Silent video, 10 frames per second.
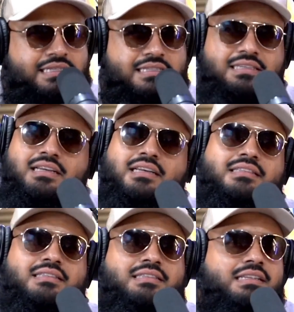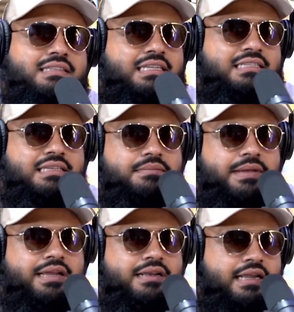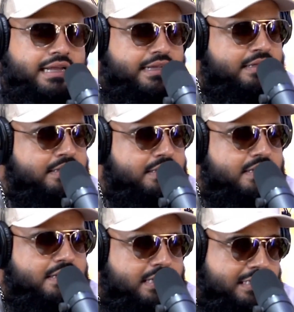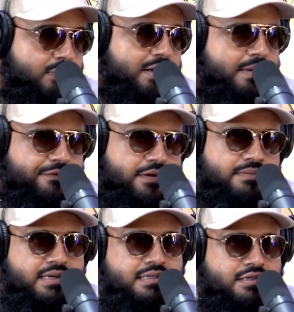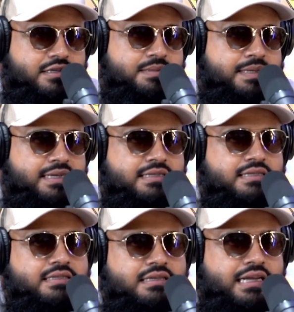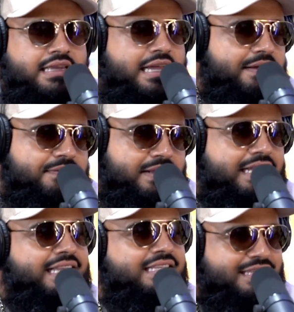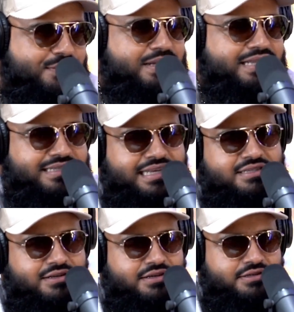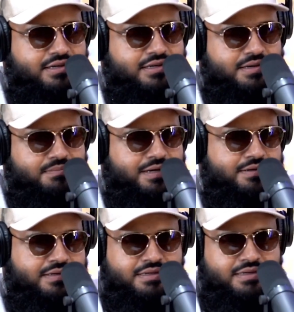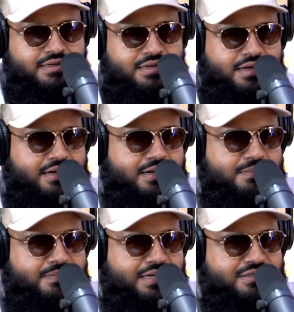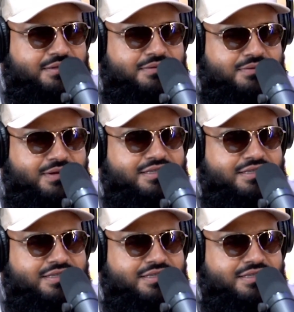a decent band. Like it's one of my favorites just because they have like Kings and Queens, that song you're talking about. I used to watch